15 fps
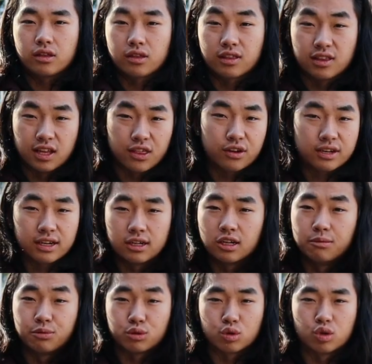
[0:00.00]
the leather can
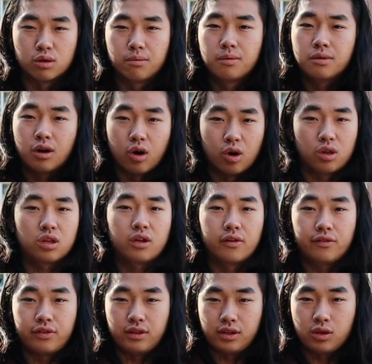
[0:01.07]
absorb all
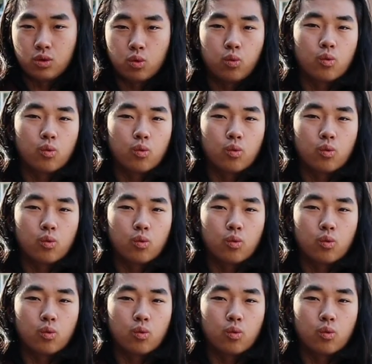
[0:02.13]
of the